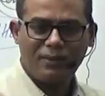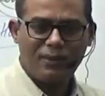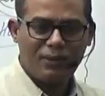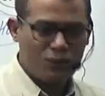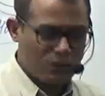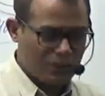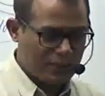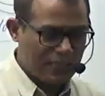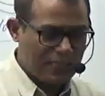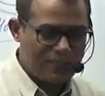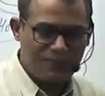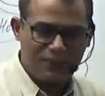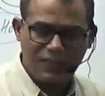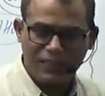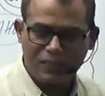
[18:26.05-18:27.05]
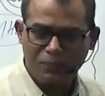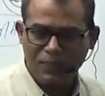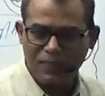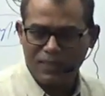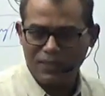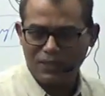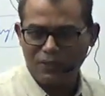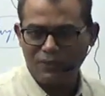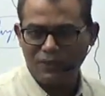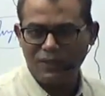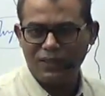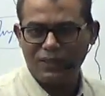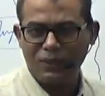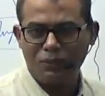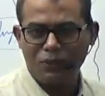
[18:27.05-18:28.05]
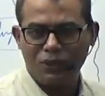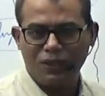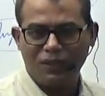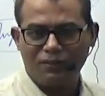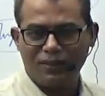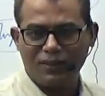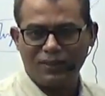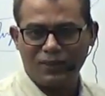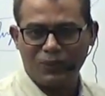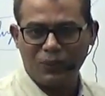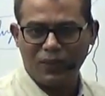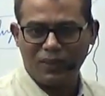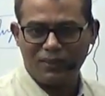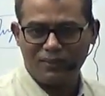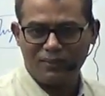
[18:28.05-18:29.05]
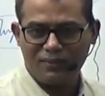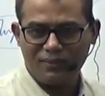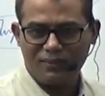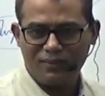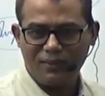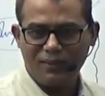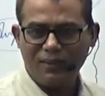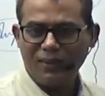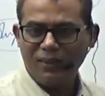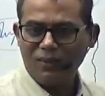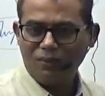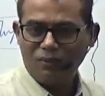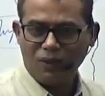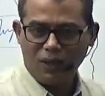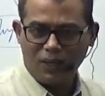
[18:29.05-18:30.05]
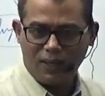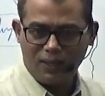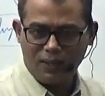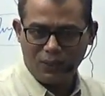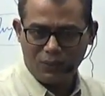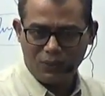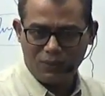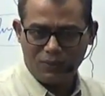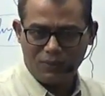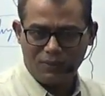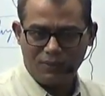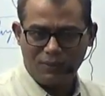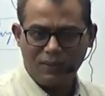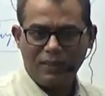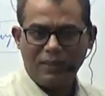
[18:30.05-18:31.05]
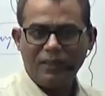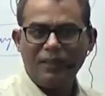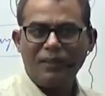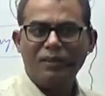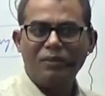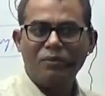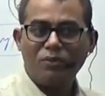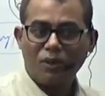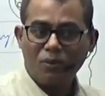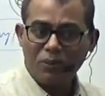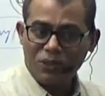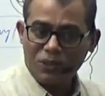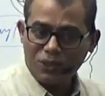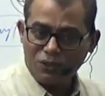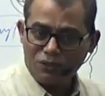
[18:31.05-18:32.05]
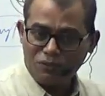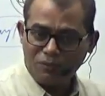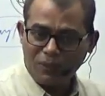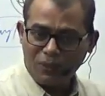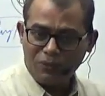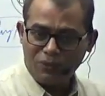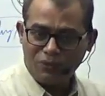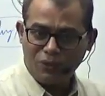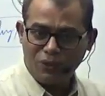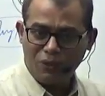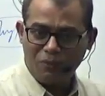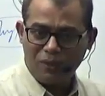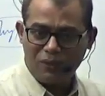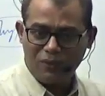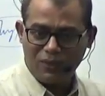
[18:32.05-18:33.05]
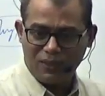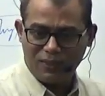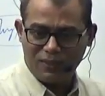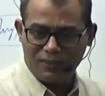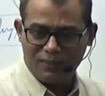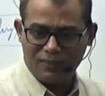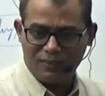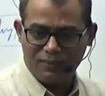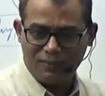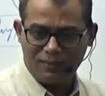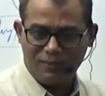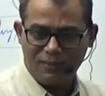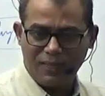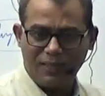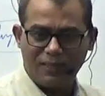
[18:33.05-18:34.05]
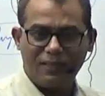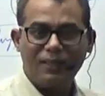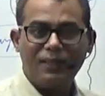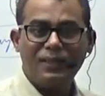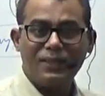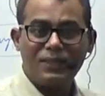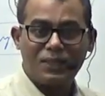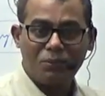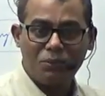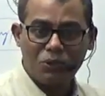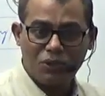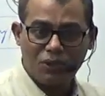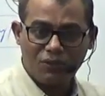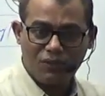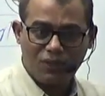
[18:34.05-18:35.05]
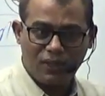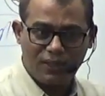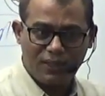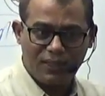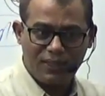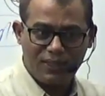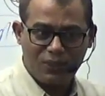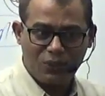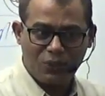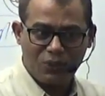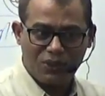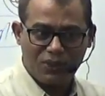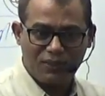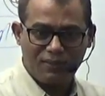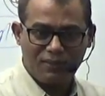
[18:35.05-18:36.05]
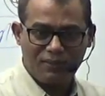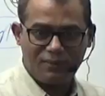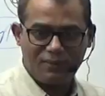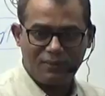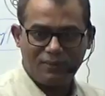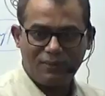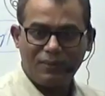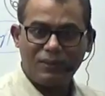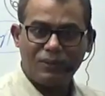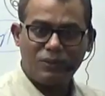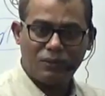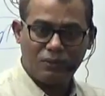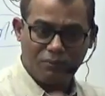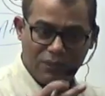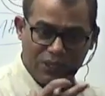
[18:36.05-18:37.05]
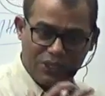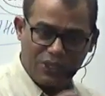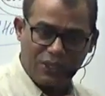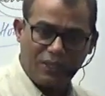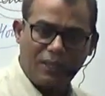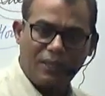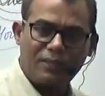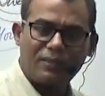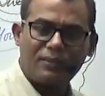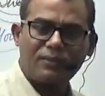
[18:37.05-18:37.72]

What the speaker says: So a scientific explanation of the distribution of earthquake, volcanoes, formation of fold mountains, right? Distribution of continents, ocean. So mention that.